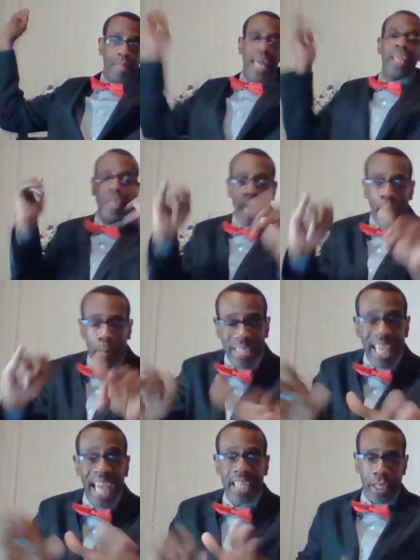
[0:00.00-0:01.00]
and you're not
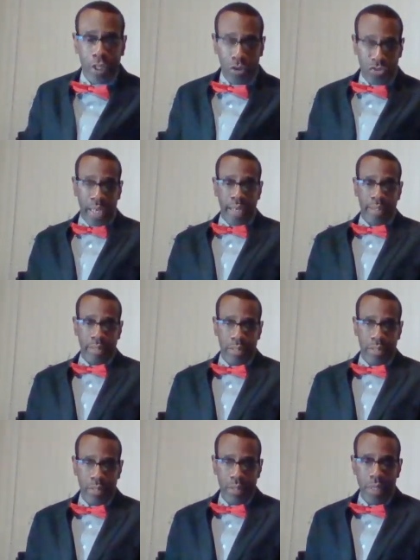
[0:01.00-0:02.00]
protecting yourself.
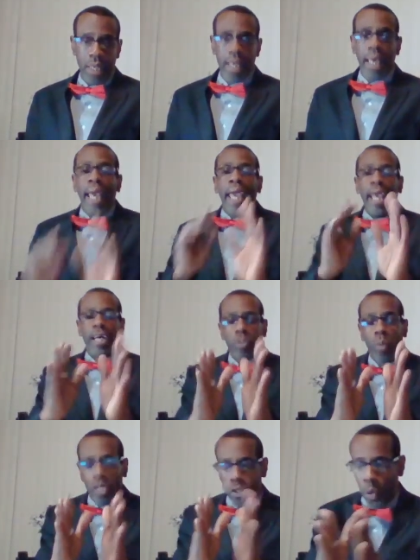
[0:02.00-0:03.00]

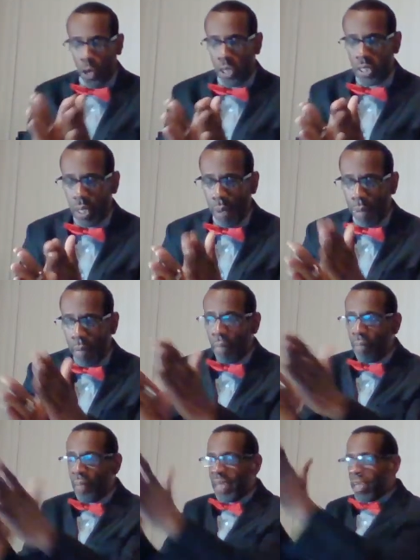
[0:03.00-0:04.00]
Here's what's worse than